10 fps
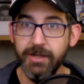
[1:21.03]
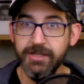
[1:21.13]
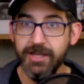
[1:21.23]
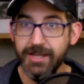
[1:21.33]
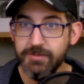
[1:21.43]

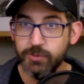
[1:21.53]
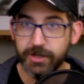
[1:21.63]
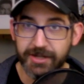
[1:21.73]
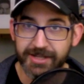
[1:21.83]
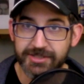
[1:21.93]
games,
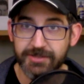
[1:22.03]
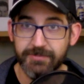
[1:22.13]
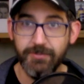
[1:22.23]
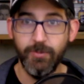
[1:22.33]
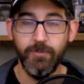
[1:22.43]
recognize
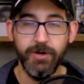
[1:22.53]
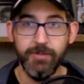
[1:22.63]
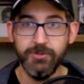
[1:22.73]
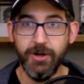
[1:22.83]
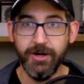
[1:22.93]
what
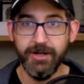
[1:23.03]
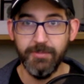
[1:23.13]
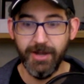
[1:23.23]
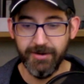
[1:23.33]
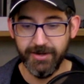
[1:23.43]
I'm talking
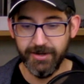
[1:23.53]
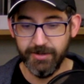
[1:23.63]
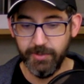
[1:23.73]
about here,